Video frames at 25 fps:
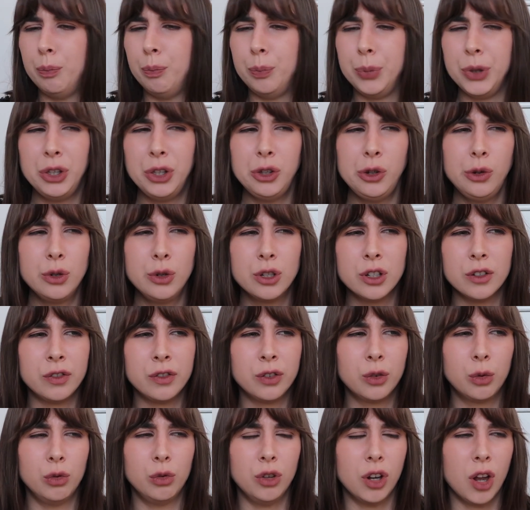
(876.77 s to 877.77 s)

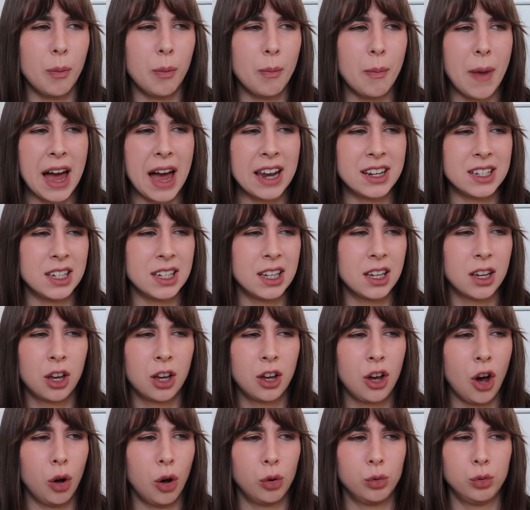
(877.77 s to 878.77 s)
Beautiful nomadic
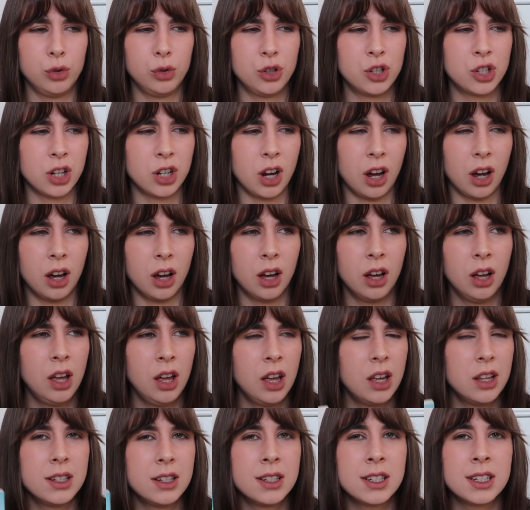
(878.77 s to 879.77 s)
culture.
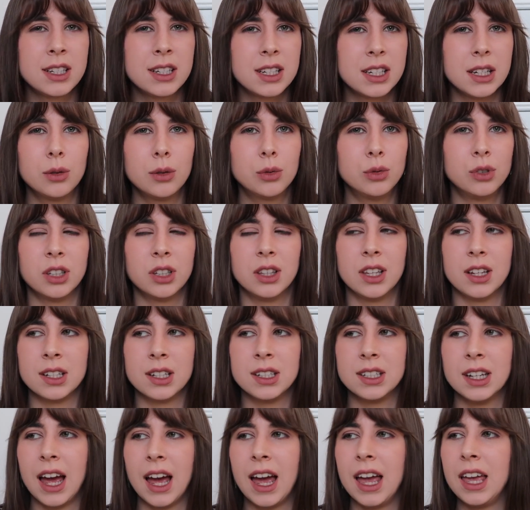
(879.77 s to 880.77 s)
Still to
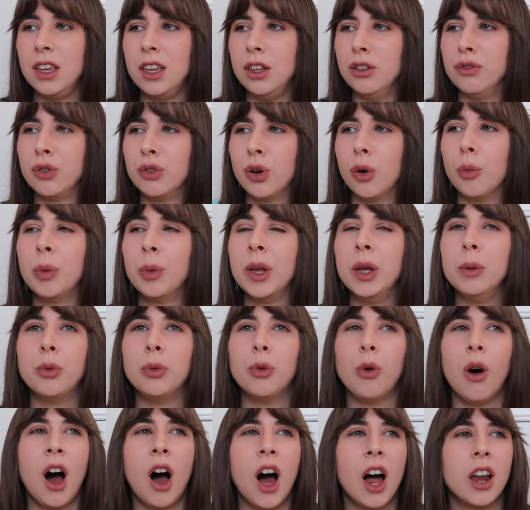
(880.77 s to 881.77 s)
this day, you've got
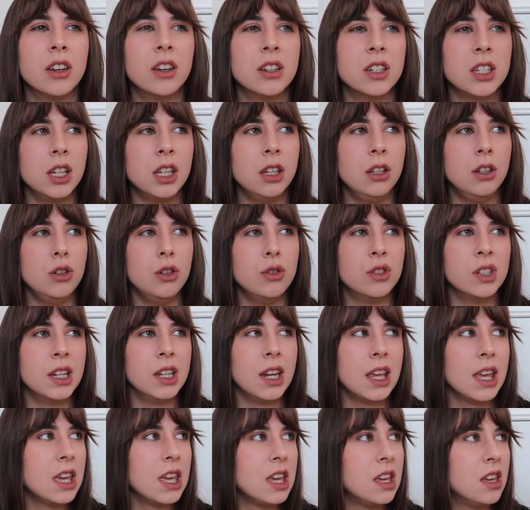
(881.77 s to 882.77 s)
people hunting
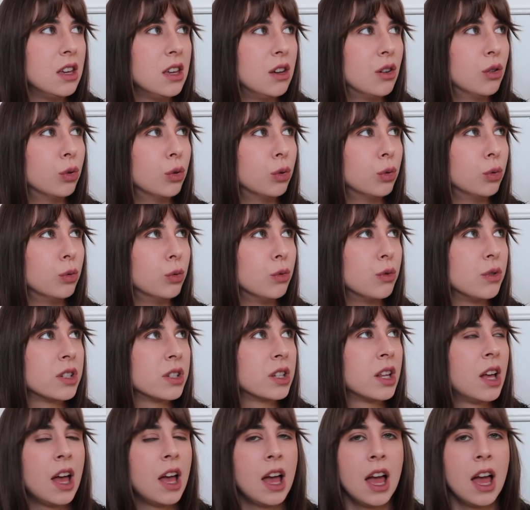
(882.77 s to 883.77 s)
using eagles,